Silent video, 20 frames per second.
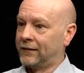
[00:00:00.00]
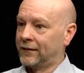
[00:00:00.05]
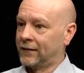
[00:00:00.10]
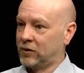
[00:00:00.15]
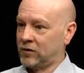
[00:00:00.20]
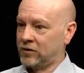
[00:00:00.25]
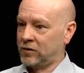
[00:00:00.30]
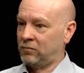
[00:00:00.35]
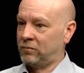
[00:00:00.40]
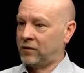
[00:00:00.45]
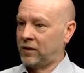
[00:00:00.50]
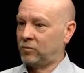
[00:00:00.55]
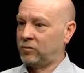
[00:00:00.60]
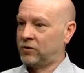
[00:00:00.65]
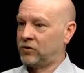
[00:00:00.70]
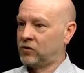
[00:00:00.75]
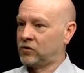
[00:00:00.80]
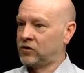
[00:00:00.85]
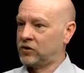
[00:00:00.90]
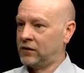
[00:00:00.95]
cutting back
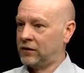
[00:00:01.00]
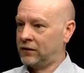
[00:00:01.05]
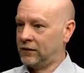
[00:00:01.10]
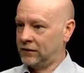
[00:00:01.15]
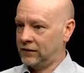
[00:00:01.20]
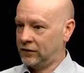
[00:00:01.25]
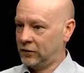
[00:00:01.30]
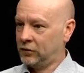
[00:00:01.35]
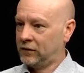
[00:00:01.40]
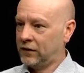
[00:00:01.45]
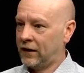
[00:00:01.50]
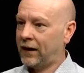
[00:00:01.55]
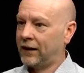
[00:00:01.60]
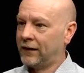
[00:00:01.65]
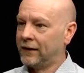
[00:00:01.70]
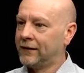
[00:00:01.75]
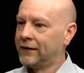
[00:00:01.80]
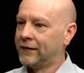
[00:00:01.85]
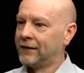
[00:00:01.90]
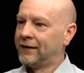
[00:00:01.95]
production in the U
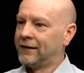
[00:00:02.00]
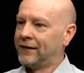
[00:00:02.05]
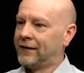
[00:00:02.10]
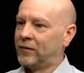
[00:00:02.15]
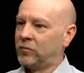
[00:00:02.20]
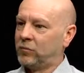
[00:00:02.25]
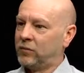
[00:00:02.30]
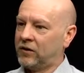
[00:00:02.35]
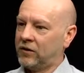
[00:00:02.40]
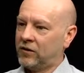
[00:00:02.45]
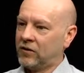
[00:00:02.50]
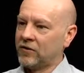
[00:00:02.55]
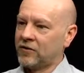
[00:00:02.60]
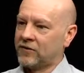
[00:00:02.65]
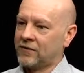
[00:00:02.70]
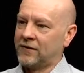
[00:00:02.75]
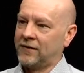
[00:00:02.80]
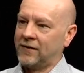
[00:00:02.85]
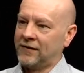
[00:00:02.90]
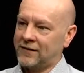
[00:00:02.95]
K
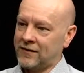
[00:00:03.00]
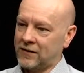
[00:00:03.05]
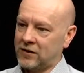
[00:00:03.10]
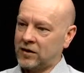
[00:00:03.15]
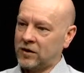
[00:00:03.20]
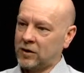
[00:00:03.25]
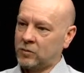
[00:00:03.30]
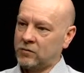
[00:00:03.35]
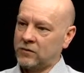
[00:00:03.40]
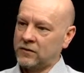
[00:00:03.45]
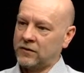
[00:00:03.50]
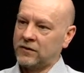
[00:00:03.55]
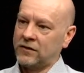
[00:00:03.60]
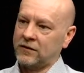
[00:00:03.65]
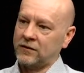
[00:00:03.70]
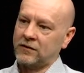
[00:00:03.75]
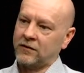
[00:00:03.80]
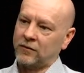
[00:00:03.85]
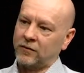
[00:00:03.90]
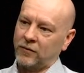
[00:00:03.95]
because the
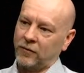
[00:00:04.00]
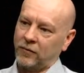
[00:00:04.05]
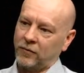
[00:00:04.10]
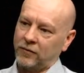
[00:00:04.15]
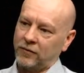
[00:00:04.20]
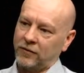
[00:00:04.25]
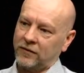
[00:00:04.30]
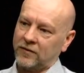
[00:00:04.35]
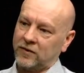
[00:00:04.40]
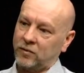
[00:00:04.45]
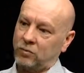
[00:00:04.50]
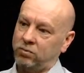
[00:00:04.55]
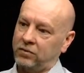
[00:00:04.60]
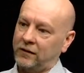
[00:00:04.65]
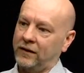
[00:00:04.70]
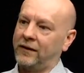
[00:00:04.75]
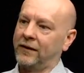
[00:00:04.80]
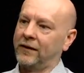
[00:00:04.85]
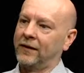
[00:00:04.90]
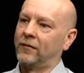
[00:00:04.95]
disturbances of
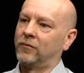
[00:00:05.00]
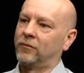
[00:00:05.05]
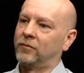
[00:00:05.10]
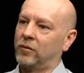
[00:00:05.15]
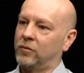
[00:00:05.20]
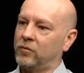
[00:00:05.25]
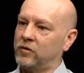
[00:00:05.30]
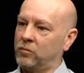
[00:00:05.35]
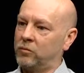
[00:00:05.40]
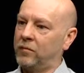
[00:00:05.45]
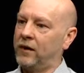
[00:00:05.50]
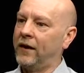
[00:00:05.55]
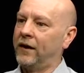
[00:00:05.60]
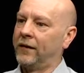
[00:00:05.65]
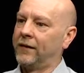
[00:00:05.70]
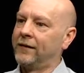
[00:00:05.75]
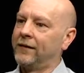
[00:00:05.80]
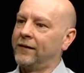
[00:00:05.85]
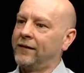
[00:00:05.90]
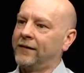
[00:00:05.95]
supply from
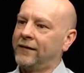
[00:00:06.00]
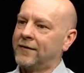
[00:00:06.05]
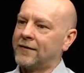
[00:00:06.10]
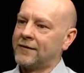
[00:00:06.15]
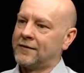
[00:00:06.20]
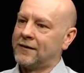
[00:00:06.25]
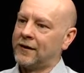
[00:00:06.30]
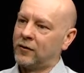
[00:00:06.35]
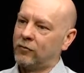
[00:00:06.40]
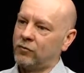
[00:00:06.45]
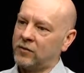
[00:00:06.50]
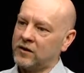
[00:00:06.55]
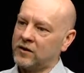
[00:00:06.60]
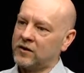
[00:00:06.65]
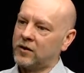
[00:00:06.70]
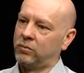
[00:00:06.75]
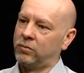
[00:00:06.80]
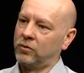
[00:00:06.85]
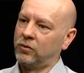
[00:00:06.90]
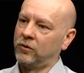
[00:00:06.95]
Japan has now reached
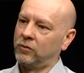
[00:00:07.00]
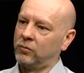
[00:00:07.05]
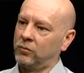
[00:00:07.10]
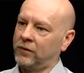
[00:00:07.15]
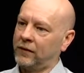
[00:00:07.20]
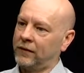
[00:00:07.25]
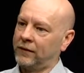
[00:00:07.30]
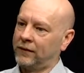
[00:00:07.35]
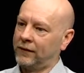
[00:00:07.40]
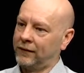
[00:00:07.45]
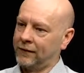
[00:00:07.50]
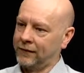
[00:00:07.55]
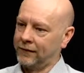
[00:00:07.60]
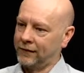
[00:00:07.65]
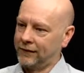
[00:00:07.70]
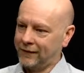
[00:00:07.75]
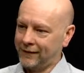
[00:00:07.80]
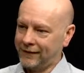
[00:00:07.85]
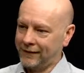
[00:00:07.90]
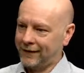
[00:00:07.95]
a point where they,
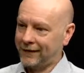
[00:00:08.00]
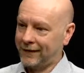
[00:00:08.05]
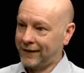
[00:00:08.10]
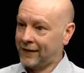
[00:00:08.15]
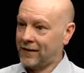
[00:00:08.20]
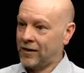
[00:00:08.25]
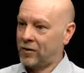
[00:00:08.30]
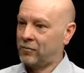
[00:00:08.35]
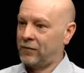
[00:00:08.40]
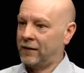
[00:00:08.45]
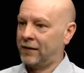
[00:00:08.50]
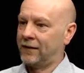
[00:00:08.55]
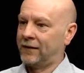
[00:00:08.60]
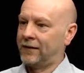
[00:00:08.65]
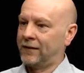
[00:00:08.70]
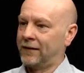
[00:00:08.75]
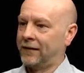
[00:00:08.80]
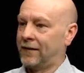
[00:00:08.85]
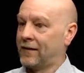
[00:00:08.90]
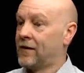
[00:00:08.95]
they can't
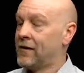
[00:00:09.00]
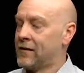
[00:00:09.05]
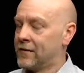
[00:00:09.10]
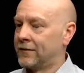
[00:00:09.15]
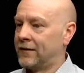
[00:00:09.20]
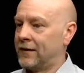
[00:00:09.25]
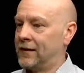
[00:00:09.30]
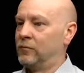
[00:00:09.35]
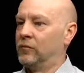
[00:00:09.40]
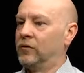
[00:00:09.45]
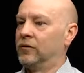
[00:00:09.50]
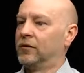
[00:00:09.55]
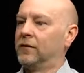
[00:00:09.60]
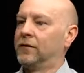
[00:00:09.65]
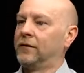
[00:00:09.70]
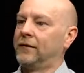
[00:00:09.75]
make their cars anymore.